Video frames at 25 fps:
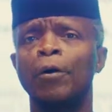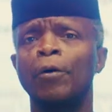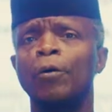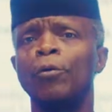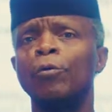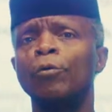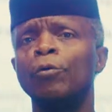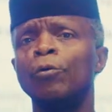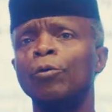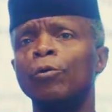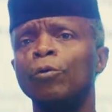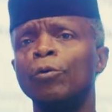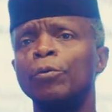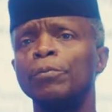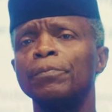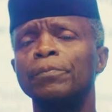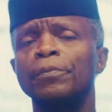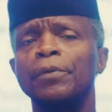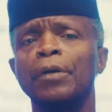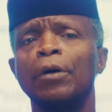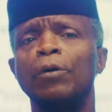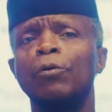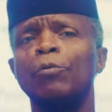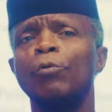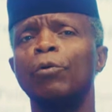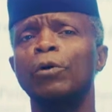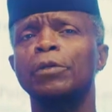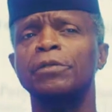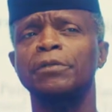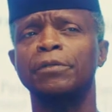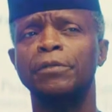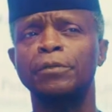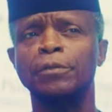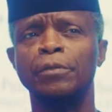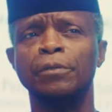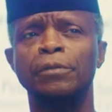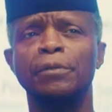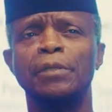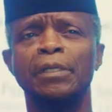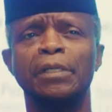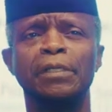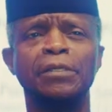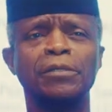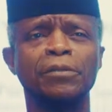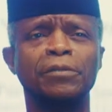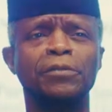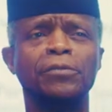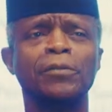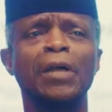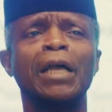who was
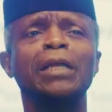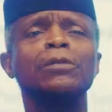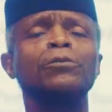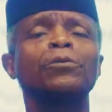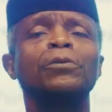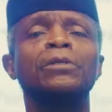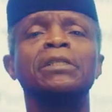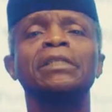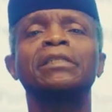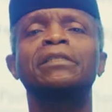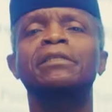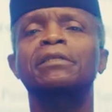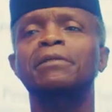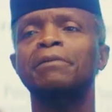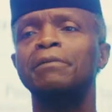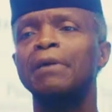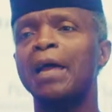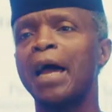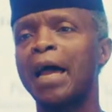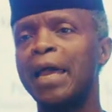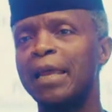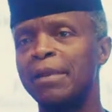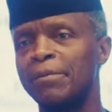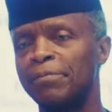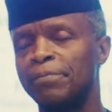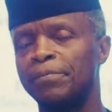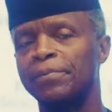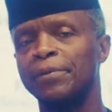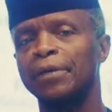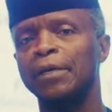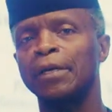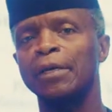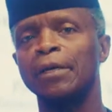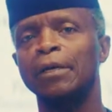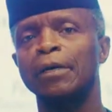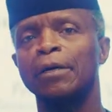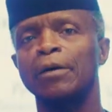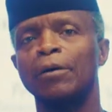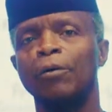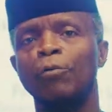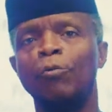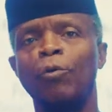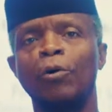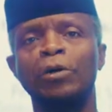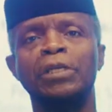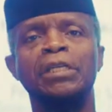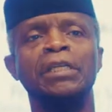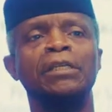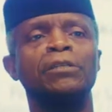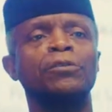trying to describe
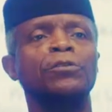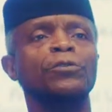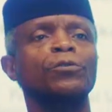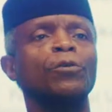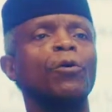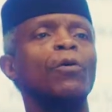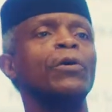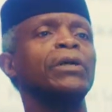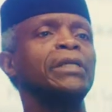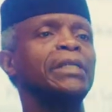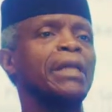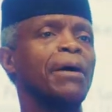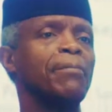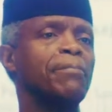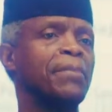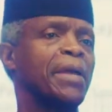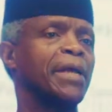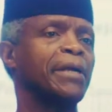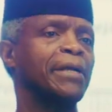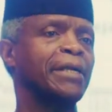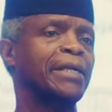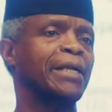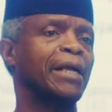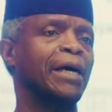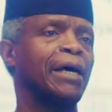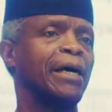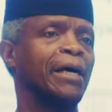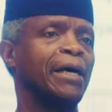what he saw in America.